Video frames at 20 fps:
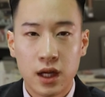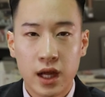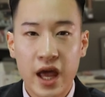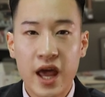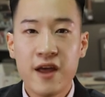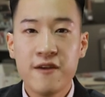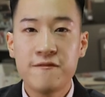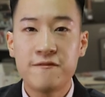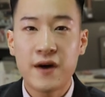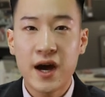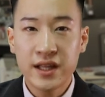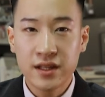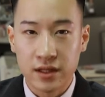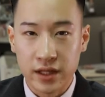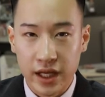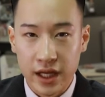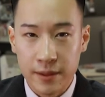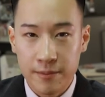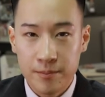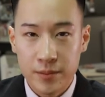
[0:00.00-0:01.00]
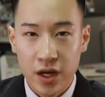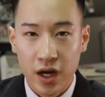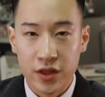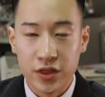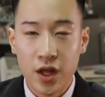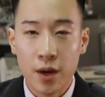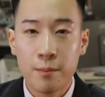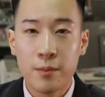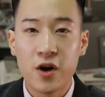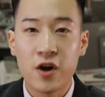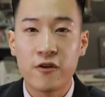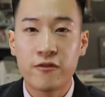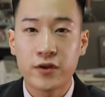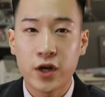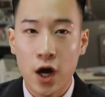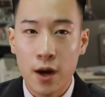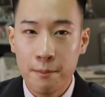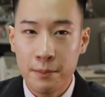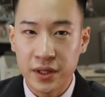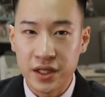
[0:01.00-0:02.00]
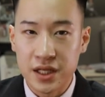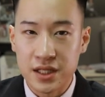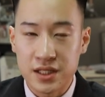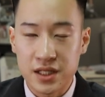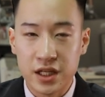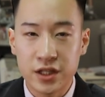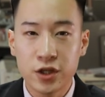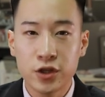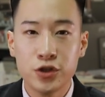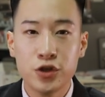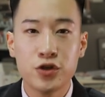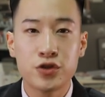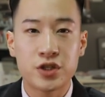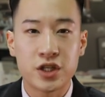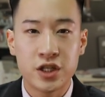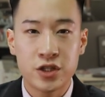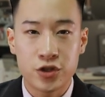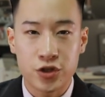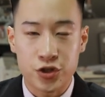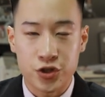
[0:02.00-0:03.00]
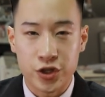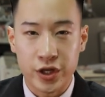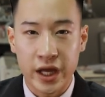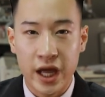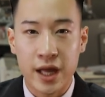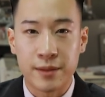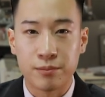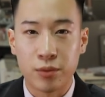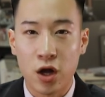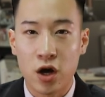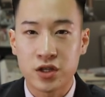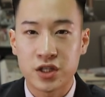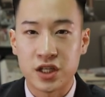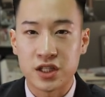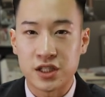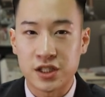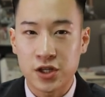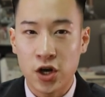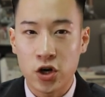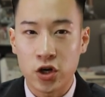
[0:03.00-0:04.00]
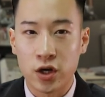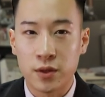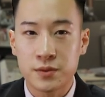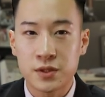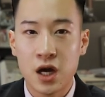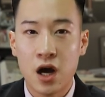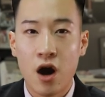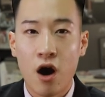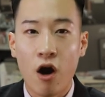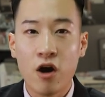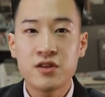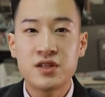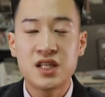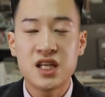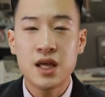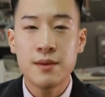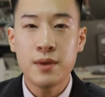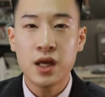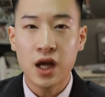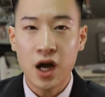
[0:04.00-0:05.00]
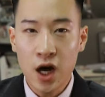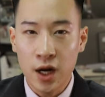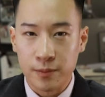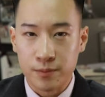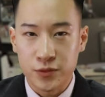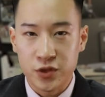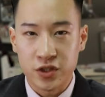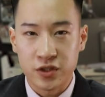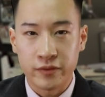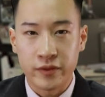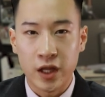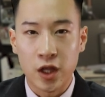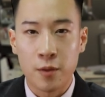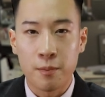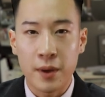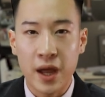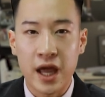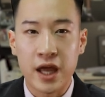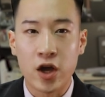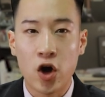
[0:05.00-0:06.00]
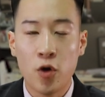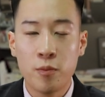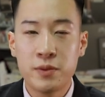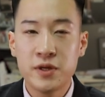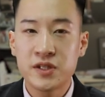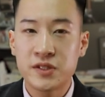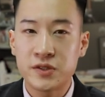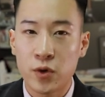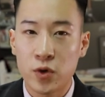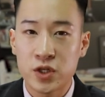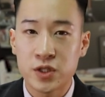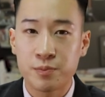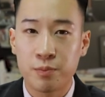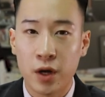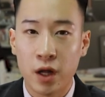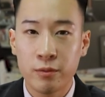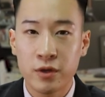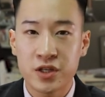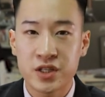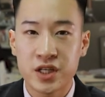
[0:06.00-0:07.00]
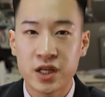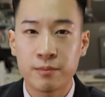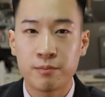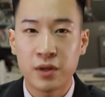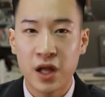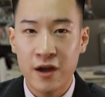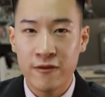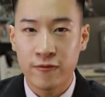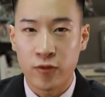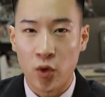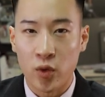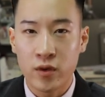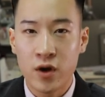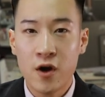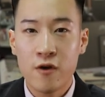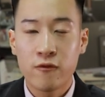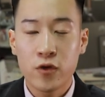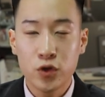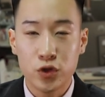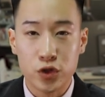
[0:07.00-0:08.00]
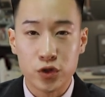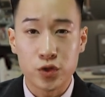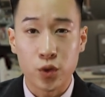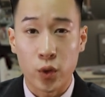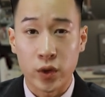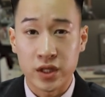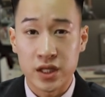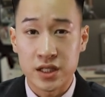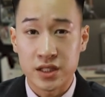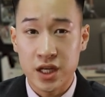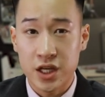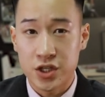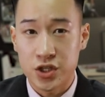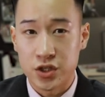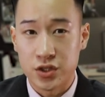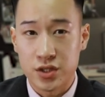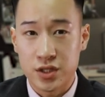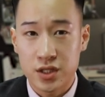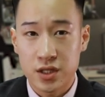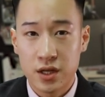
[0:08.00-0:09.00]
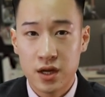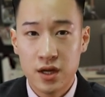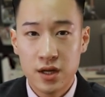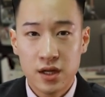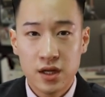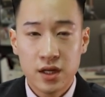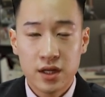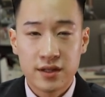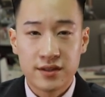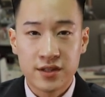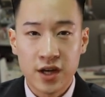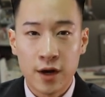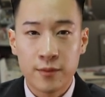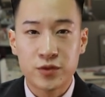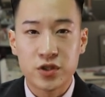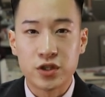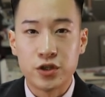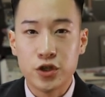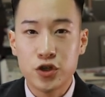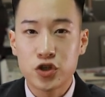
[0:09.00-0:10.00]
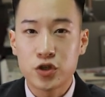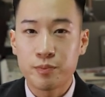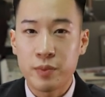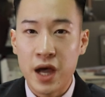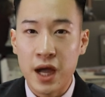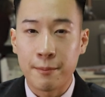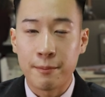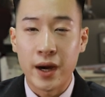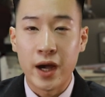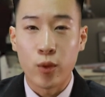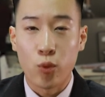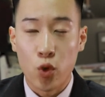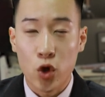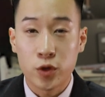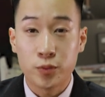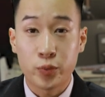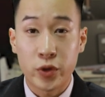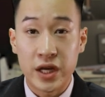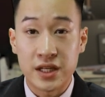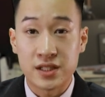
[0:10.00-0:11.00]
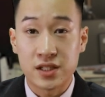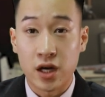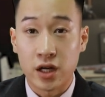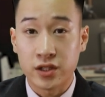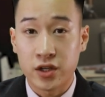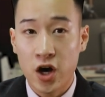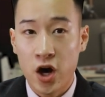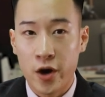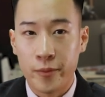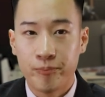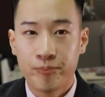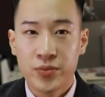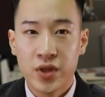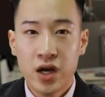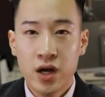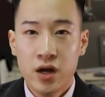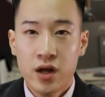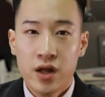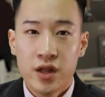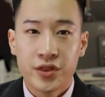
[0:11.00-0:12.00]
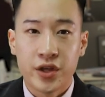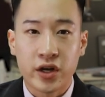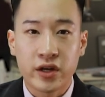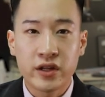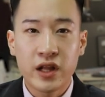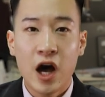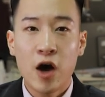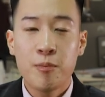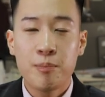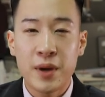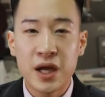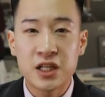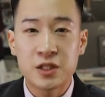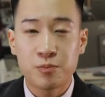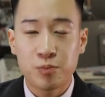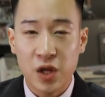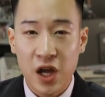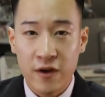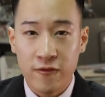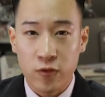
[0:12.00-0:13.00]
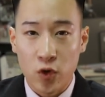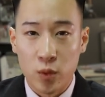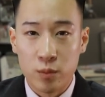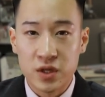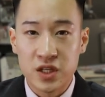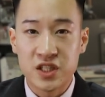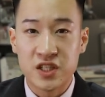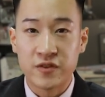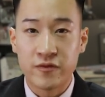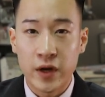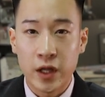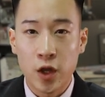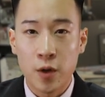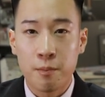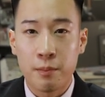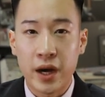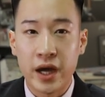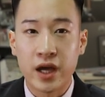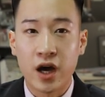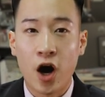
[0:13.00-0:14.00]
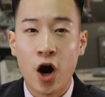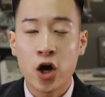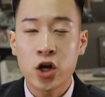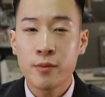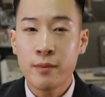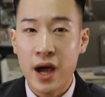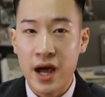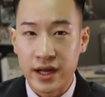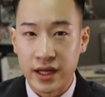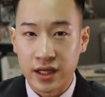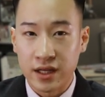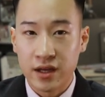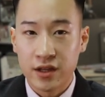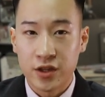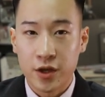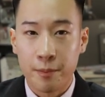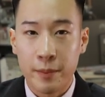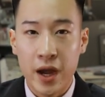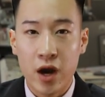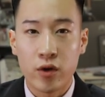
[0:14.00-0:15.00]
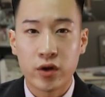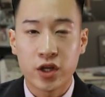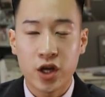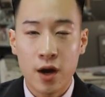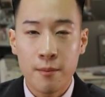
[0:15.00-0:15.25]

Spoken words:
And finally, a number of companies in the news industry and blockchain startups are teaming up to develop an open-source publishing platform for news organizations. Dubbed Newspack by WordPress.com, The cloud-based platform is developed by Automattic, the parent